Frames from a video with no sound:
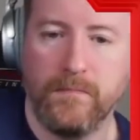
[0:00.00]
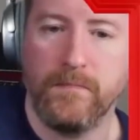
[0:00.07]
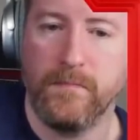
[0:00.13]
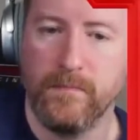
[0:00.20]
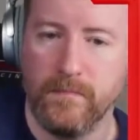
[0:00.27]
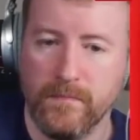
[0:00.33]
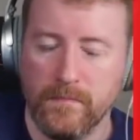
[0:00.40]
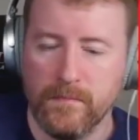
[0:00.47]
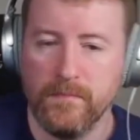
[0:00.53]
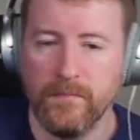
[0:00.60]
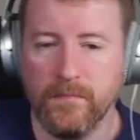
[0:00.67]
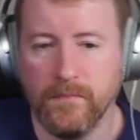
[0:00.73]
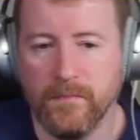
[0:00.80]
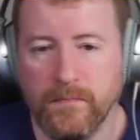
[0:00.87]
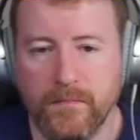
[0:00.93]

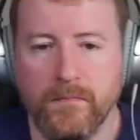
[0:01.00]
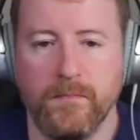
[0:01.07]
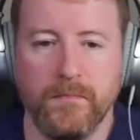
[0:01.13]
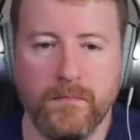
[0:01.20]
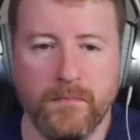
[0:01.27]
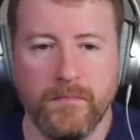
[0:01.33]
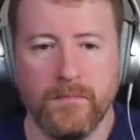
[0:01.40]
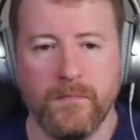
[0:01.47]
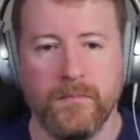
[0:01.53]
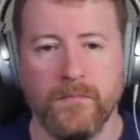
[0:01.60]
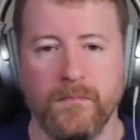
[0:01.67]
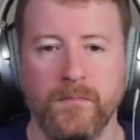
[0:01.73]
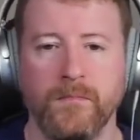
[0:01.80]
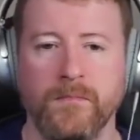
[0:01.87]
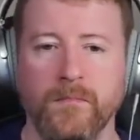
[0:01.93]

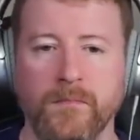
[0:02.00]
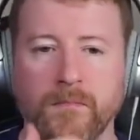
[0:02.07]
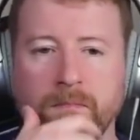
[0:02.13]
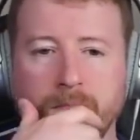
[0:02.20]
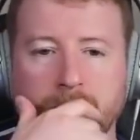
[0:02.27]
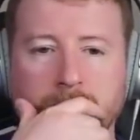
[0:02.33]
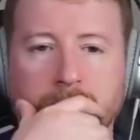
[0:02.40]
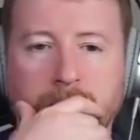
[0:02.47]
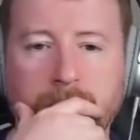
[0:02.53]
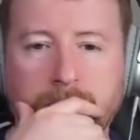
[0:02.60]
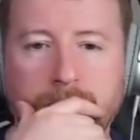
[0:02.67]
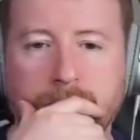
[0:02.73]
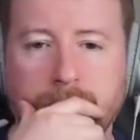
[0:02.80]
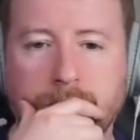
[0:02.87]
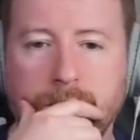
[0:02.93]

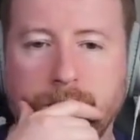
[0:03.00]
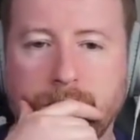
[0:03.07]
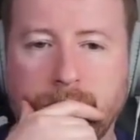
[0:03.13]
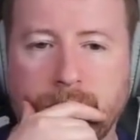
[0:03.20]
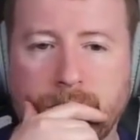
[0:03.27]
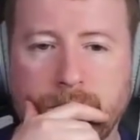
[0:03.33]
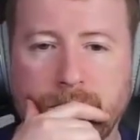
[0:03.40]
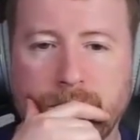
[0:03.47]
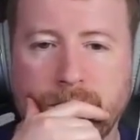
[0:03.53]
[no speech]